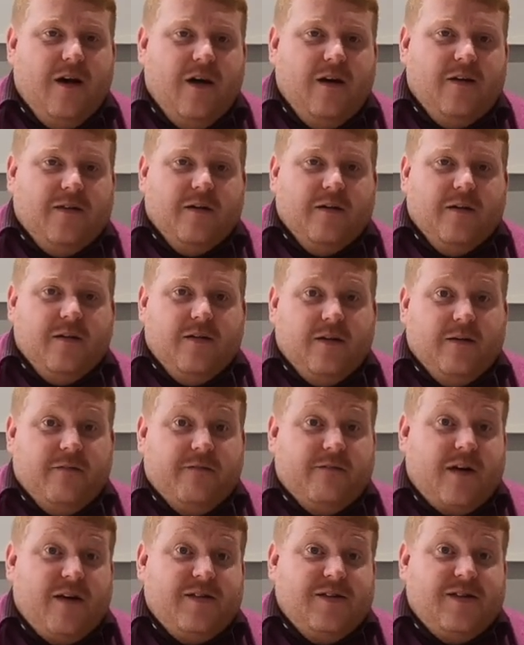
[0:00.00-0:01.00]
at the
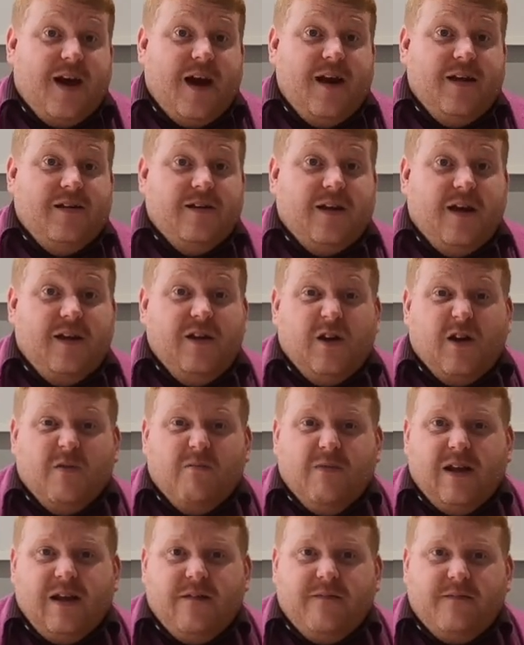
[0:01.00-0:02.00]
front end, and you
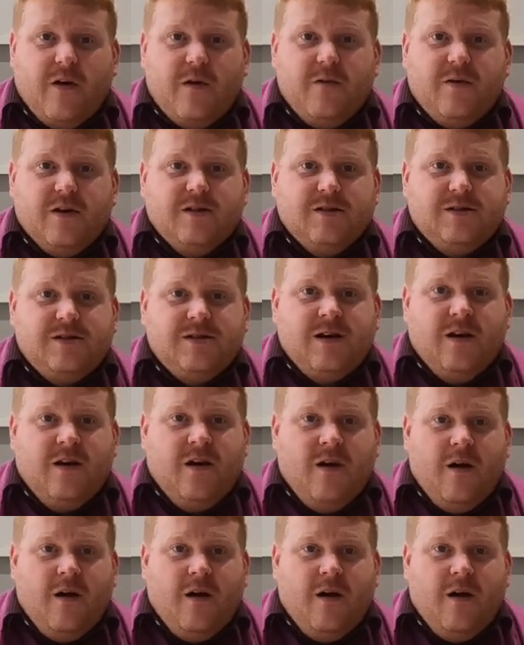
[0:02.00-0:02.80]
can really focus